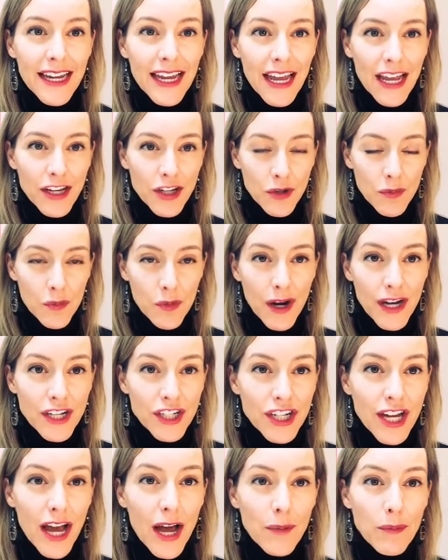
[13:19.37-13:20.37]
and you
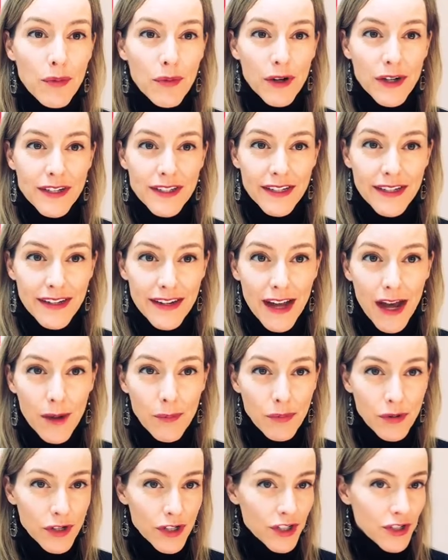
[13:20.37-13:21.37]
brush upwards, in an
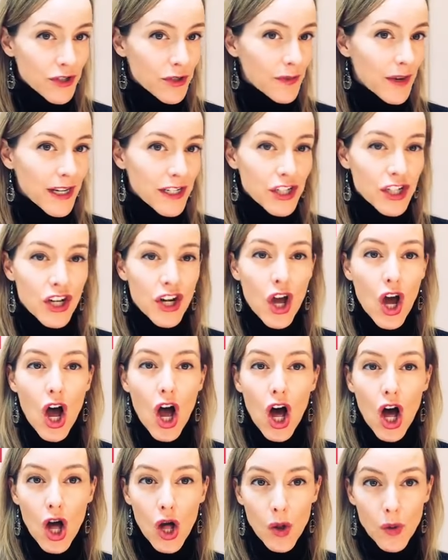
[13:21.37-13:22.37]
upwards direction,
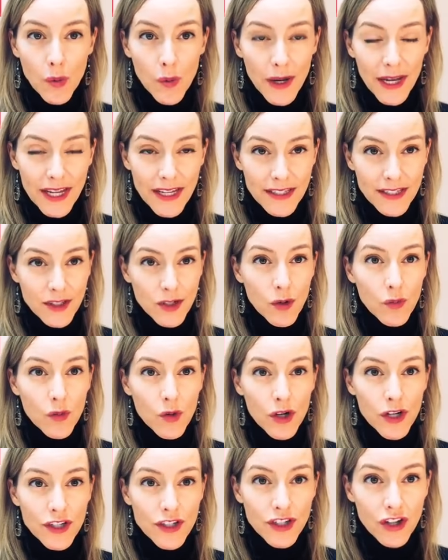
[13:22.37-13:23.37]
always
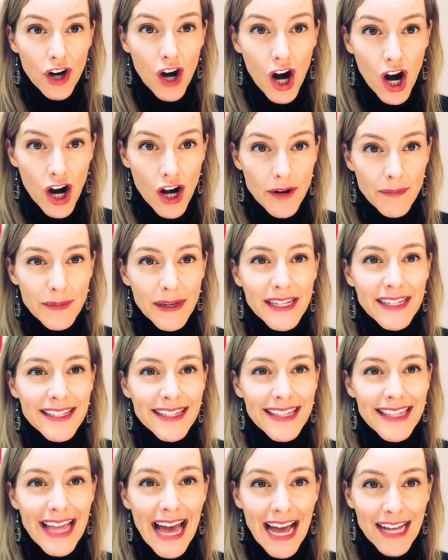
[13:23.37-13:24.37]
towards your heart, because
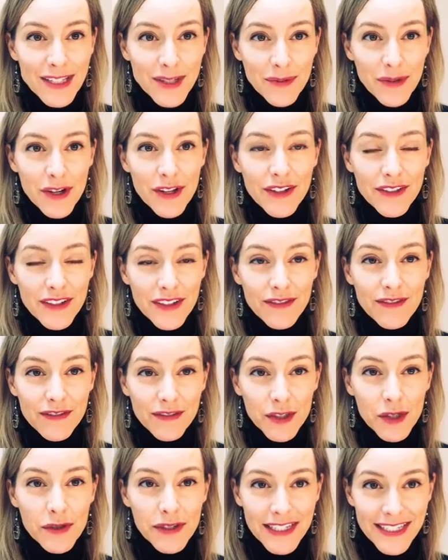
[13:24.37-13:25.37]
that's where the lymph
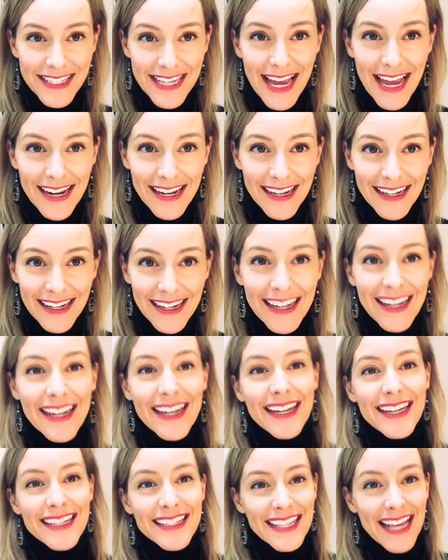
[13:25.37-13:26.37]
fluid is heading.
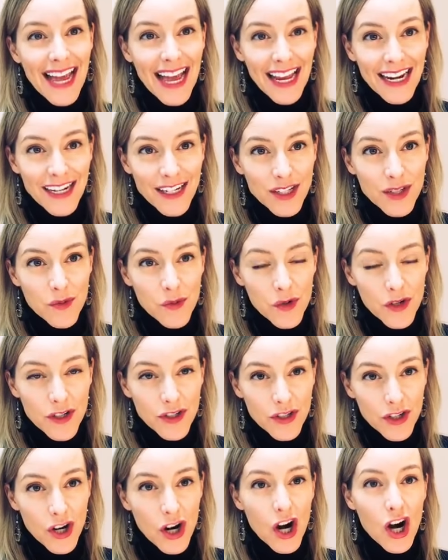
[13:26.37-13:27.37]
It's heading
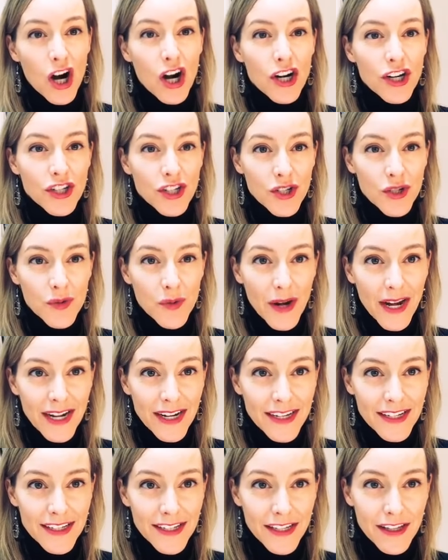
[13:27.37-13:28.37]
towards your heart to drain
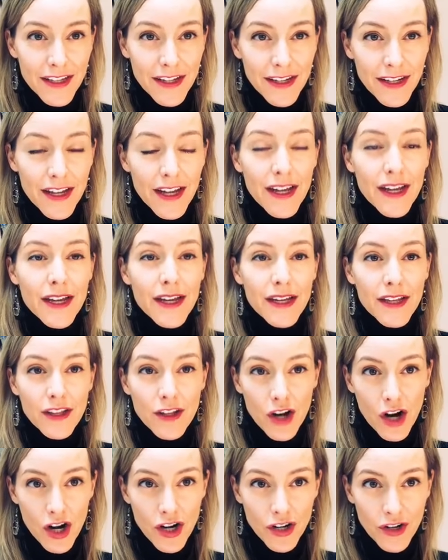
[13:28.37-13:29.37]
into the
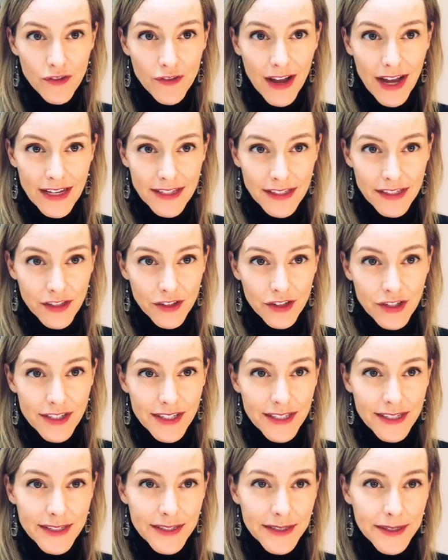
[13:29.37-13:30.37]
cardiovascular
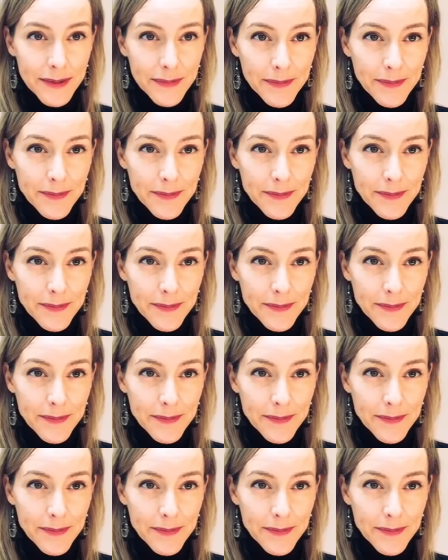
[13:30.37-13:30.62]
system.